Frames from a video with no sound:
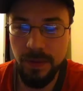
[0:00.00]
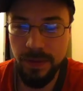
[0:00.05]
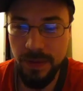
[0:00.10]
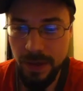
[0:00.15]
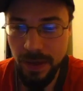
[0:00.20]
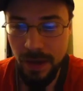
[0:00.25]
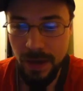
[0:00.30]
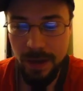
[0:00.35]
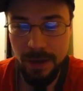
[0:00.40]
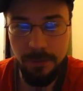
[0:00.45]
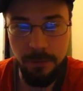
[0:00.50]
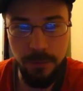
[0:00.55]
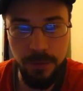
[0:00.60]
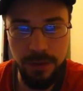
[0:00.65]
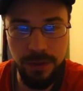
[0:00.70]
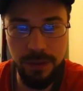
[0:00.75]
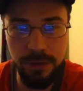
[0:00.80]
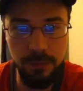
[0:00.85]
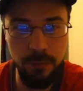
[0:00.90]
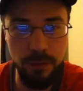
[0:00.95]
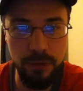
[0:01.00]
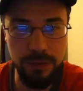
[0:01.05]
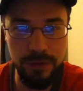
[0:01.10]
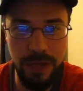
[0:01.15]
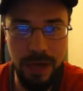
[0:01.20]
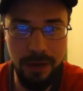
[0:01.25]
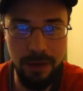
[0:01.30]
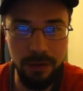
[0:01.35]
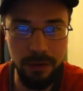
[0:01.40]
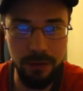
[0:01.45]
Yeah, we need more
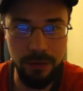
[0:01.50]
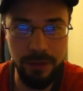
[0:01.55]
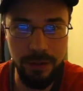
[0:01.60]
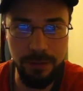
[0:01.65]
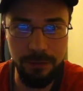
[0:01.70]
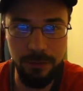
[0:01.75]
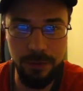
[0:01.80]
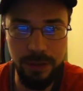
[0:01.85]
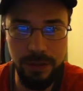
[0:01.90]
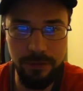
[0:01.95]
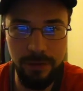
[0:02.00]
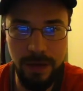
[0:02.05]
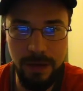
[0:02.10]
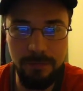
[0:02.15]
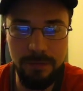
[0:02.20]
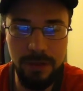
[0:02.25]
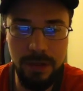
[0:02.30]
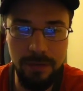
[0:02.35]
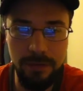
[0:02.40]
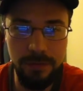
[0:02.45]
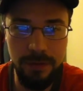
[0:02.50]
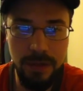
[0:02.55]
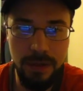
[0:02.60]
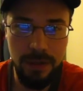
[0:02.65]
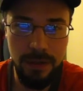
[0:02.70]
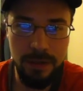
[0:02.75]
tackle, and we never have enough.